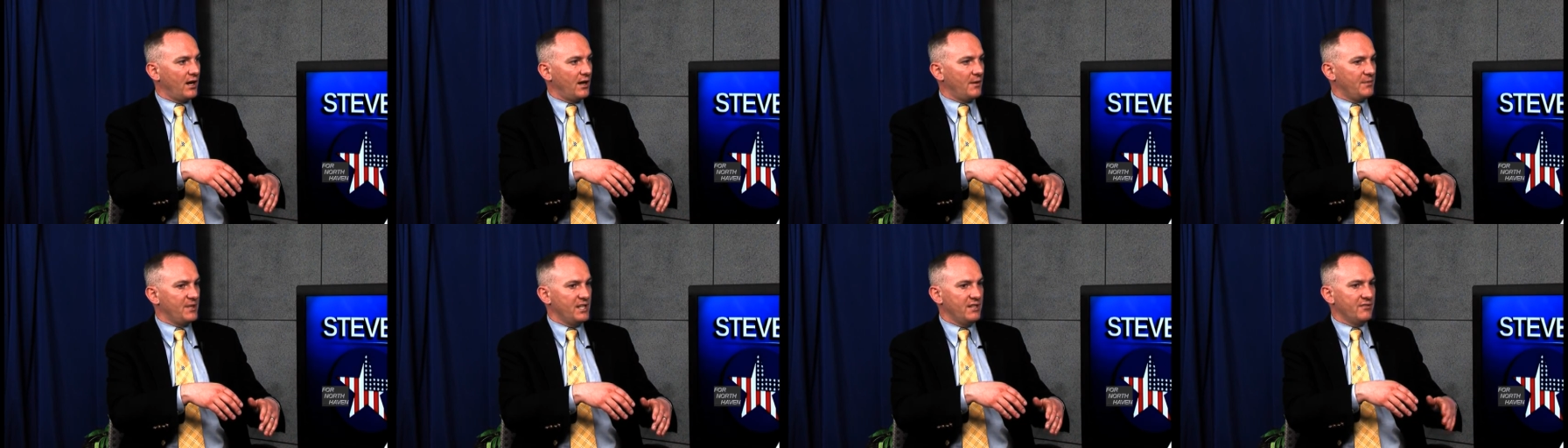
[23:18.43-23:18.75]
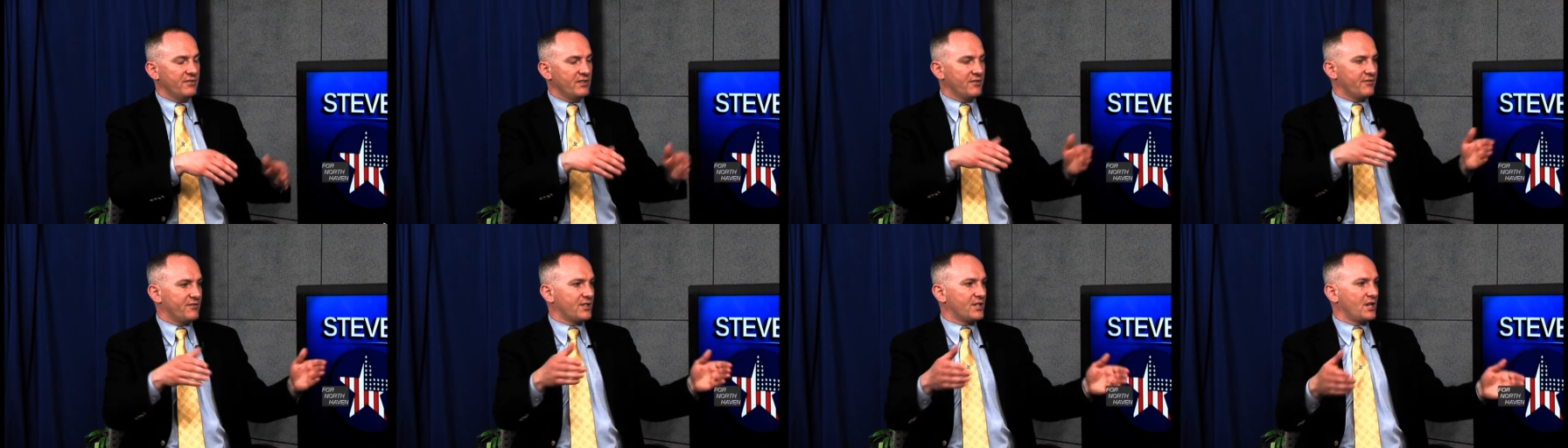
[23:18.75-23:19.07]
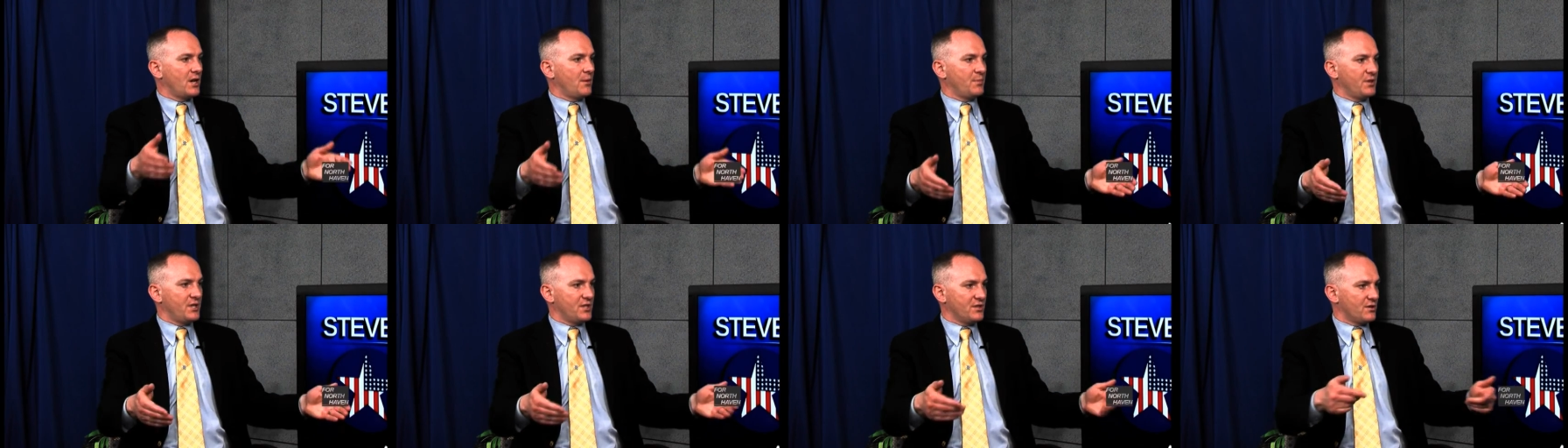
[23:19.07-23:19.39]
even if the
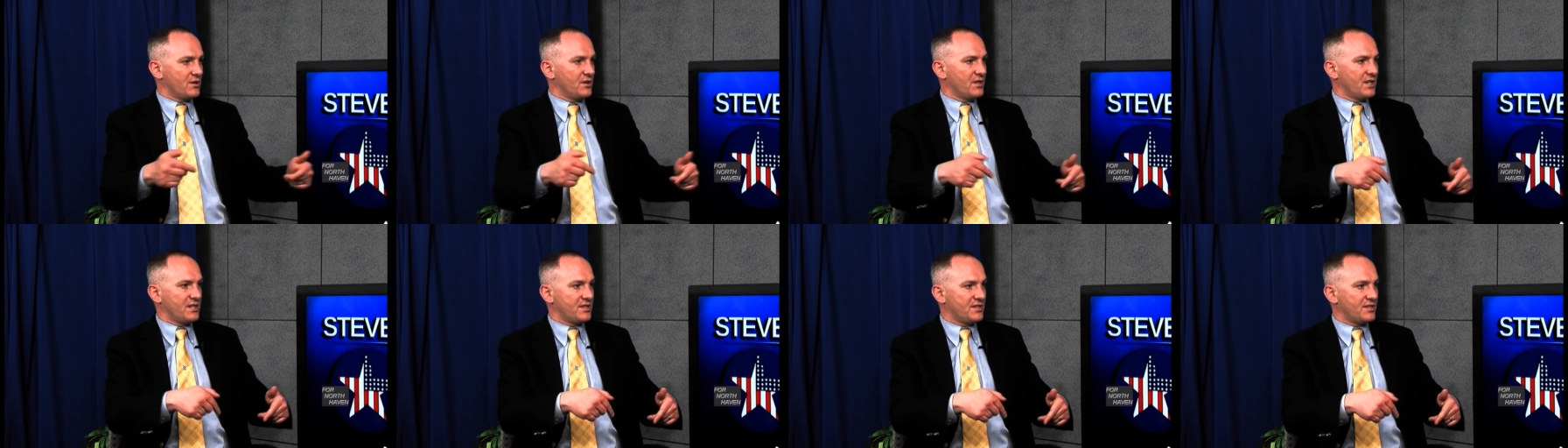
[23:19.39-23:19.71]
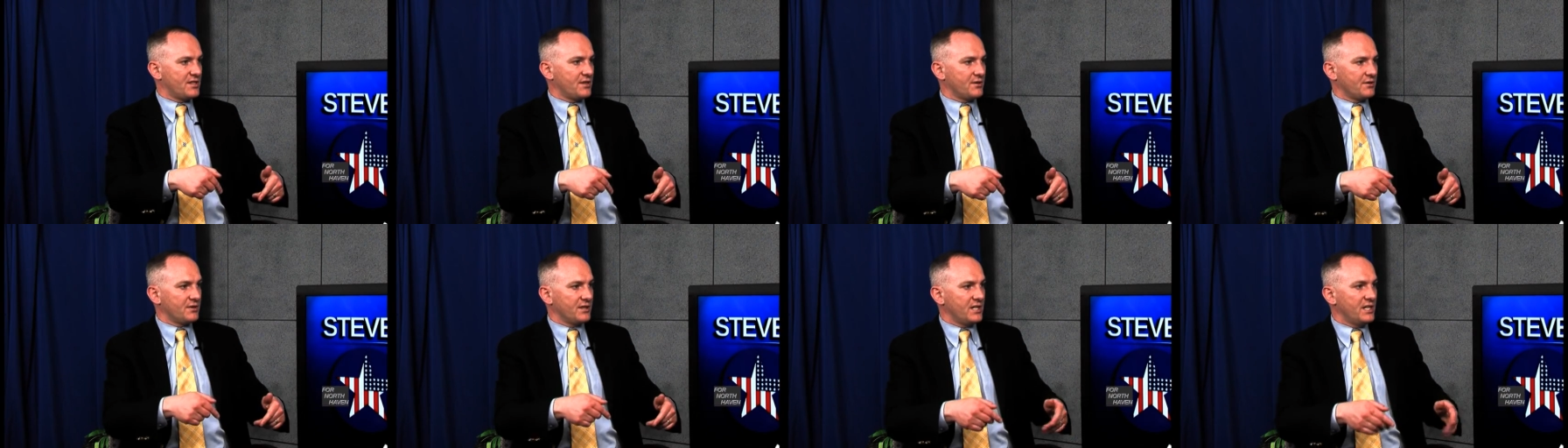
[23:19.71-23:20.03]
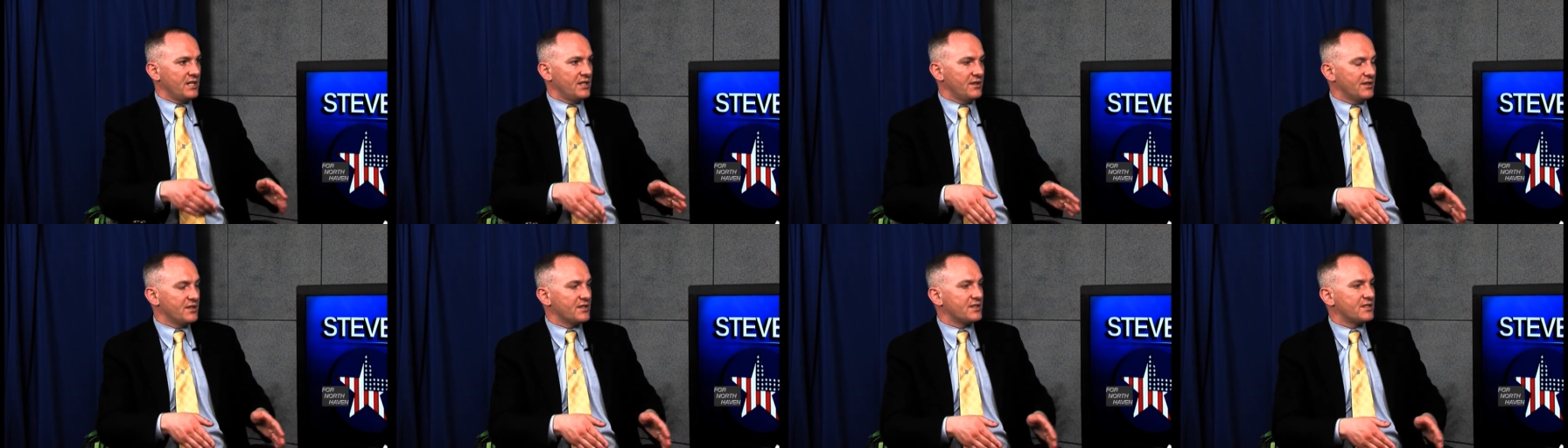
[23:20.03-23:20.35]
companies aren't necessarily
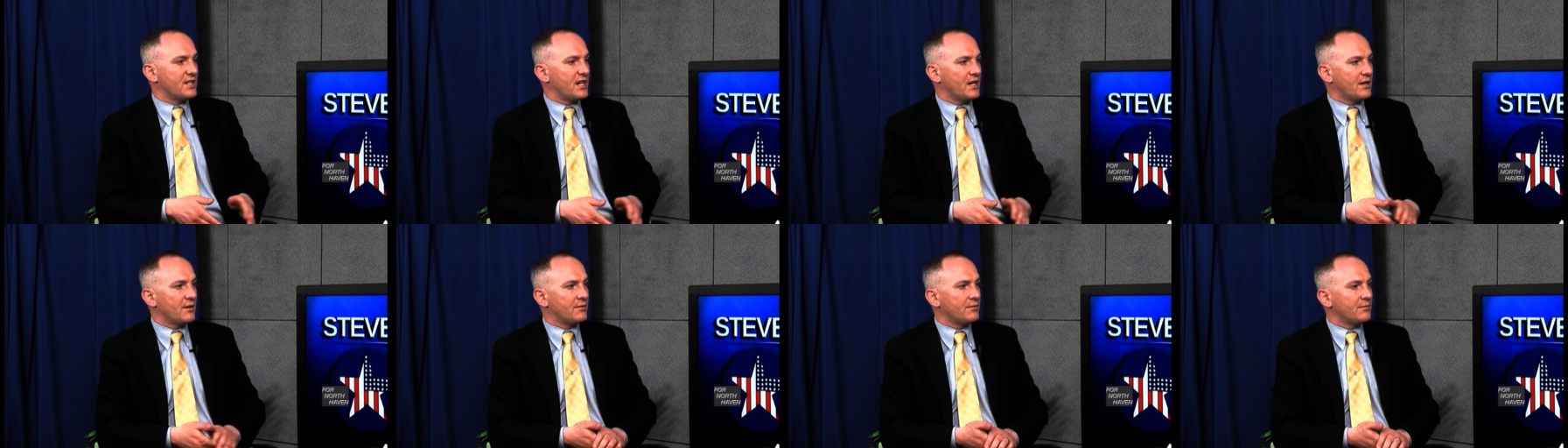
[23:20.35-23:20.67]
in this town.